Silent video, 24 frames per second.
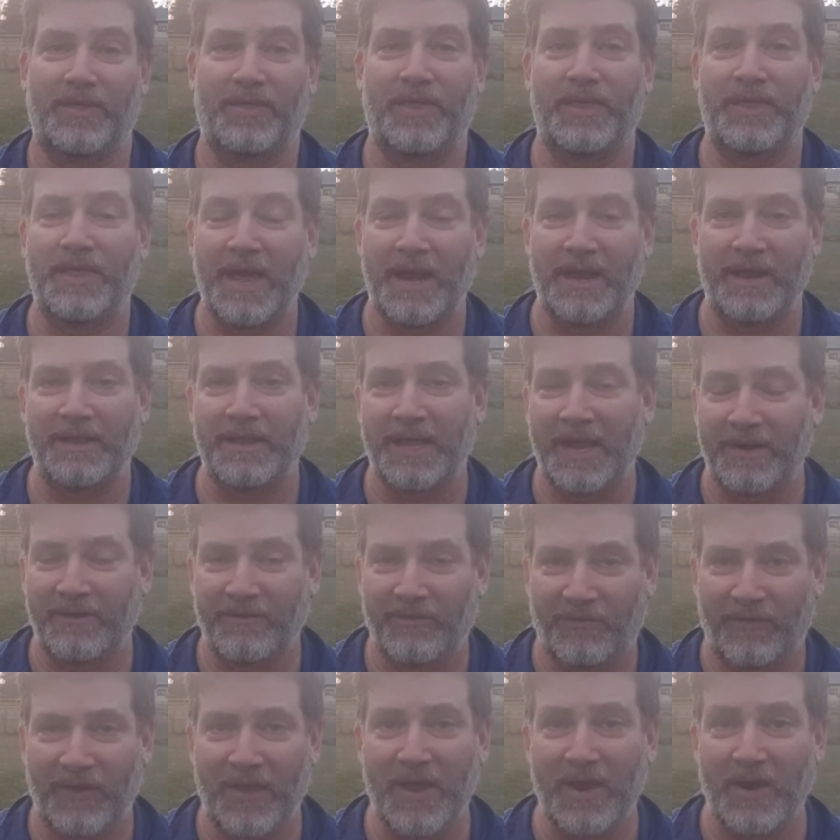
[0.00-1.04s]
then
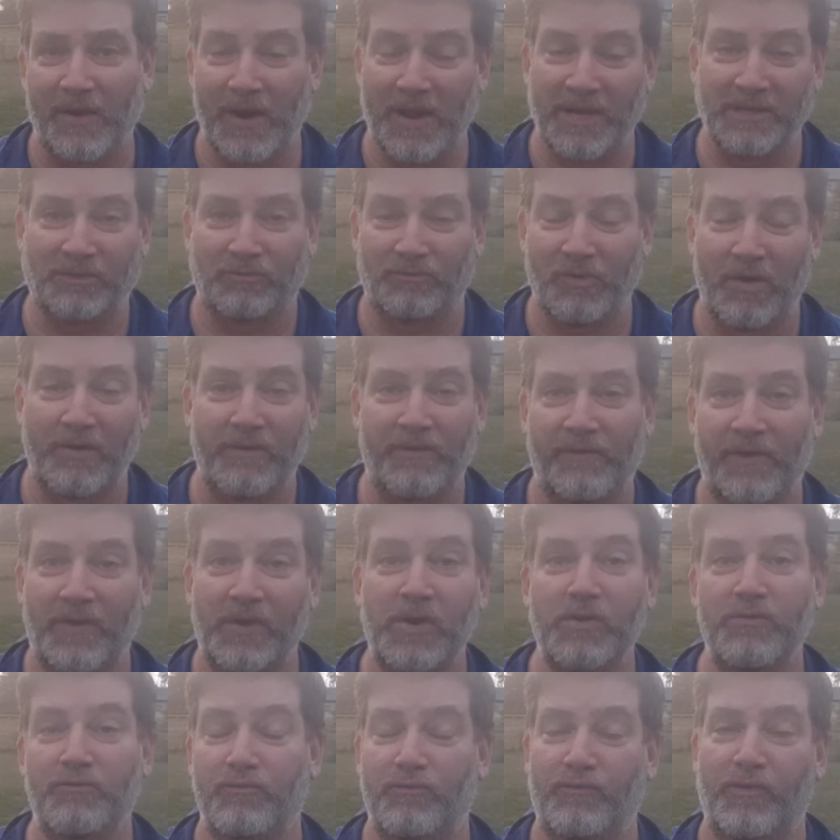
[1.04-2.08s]
fear is a
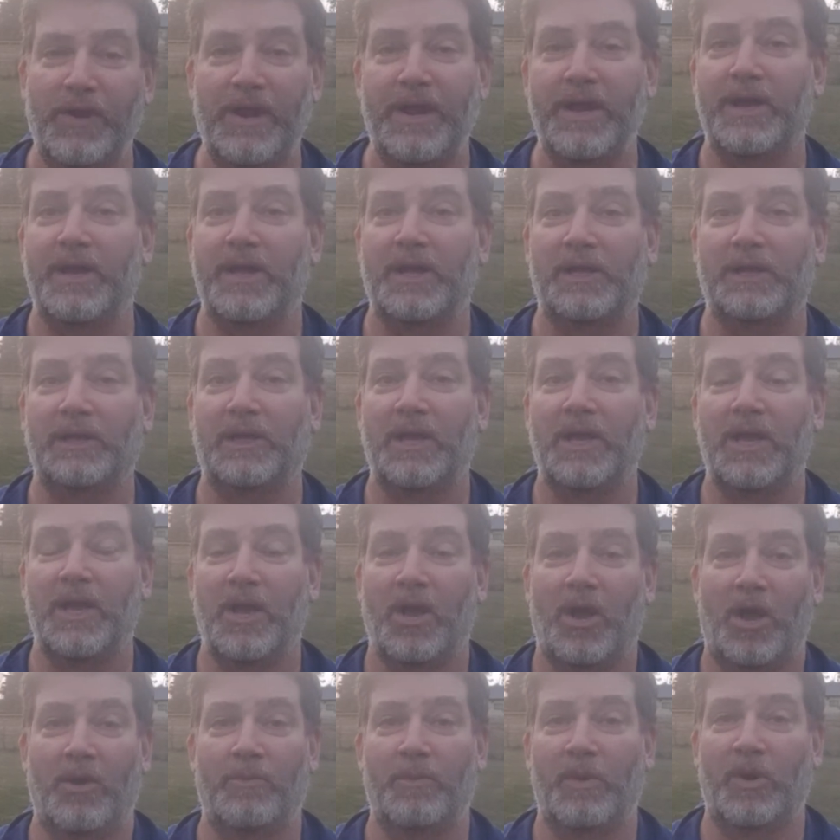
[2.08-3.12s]
very real
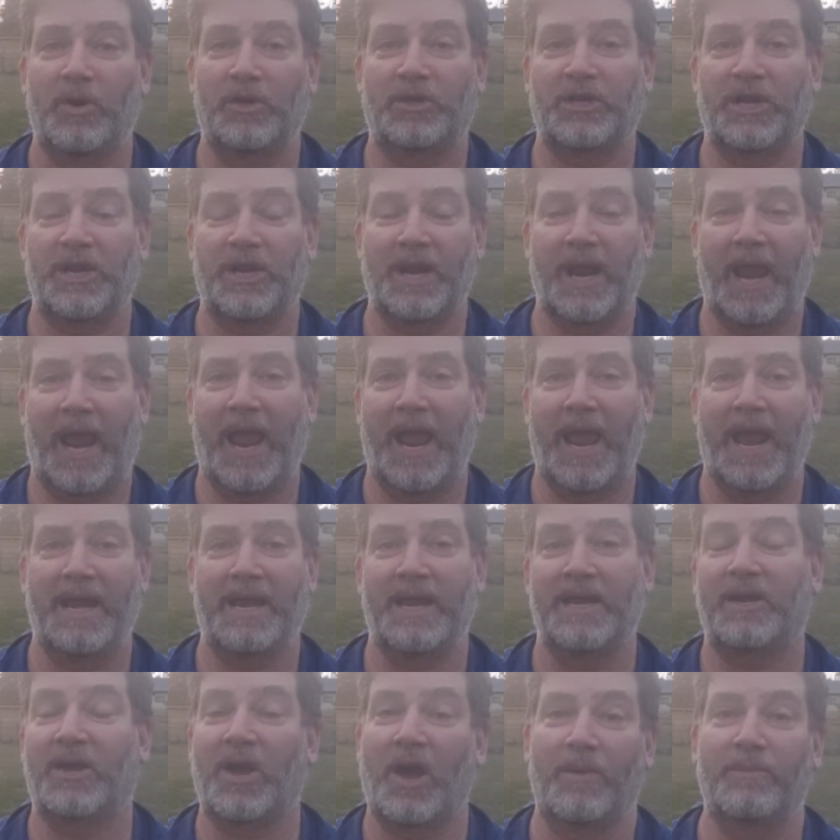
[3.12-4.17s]
emotion, and
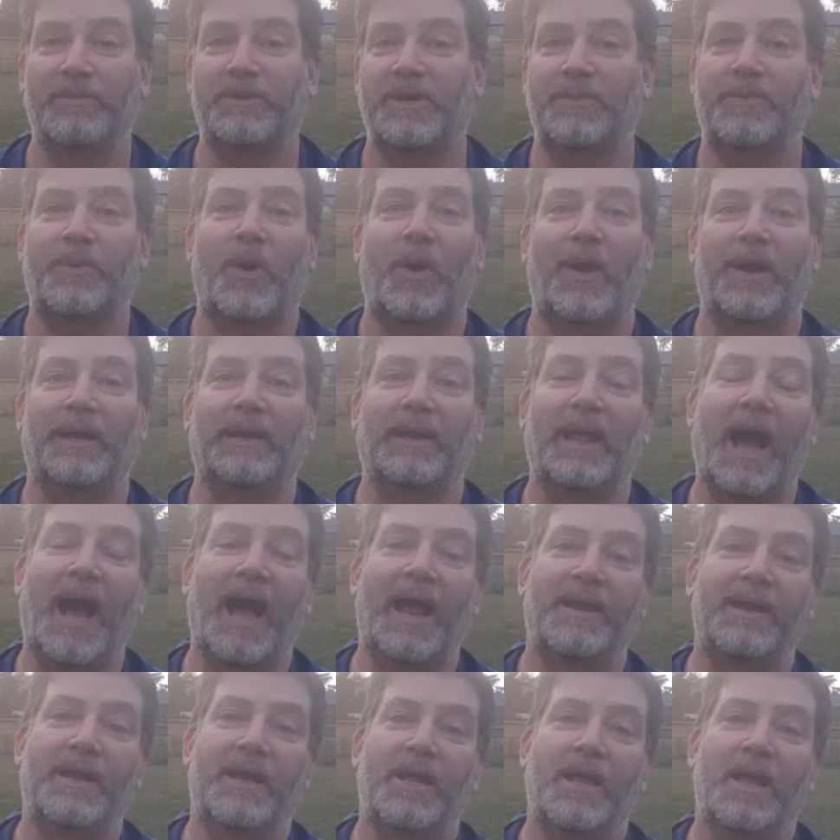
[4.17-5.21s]
it comes up quite a
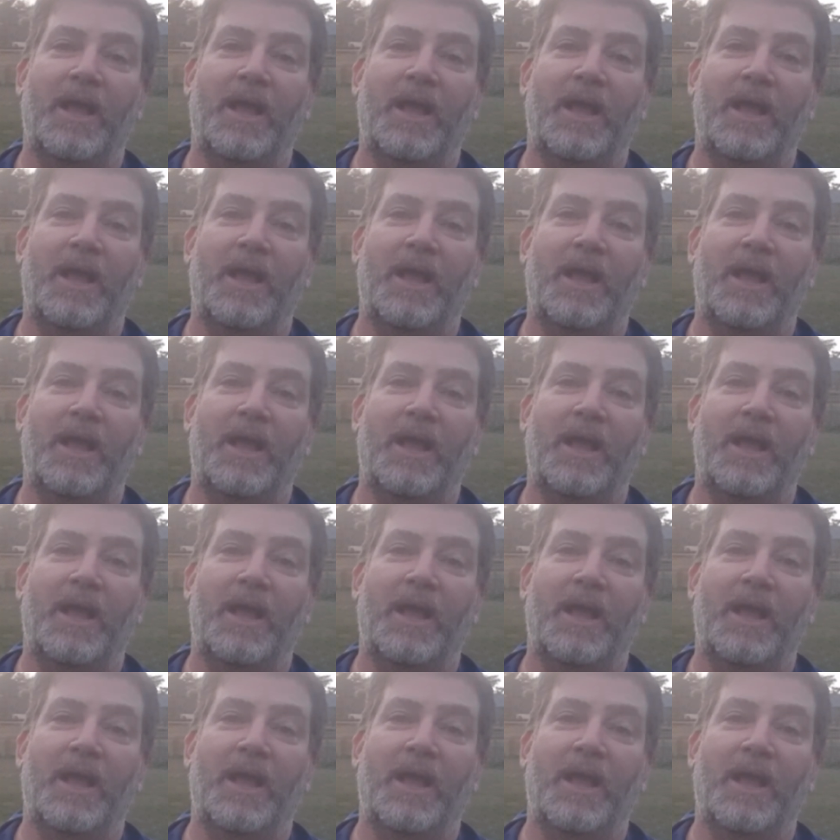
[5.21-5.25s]
lot.